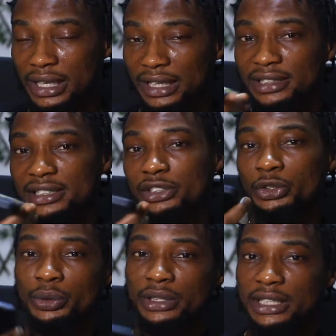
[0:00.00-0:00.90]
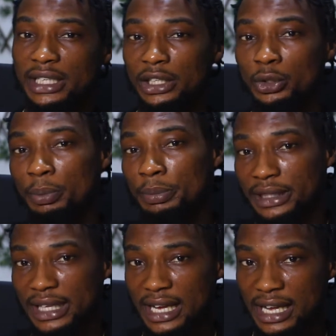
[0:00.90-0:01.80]
and it is unique to me
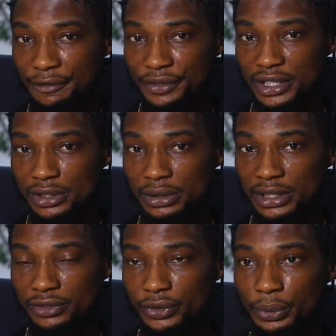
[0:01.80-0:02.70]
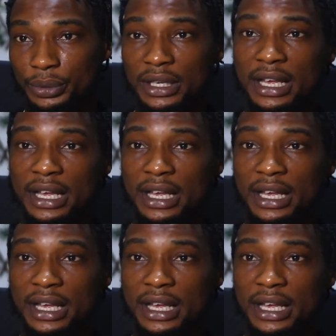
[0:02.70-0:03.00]
that have this phone.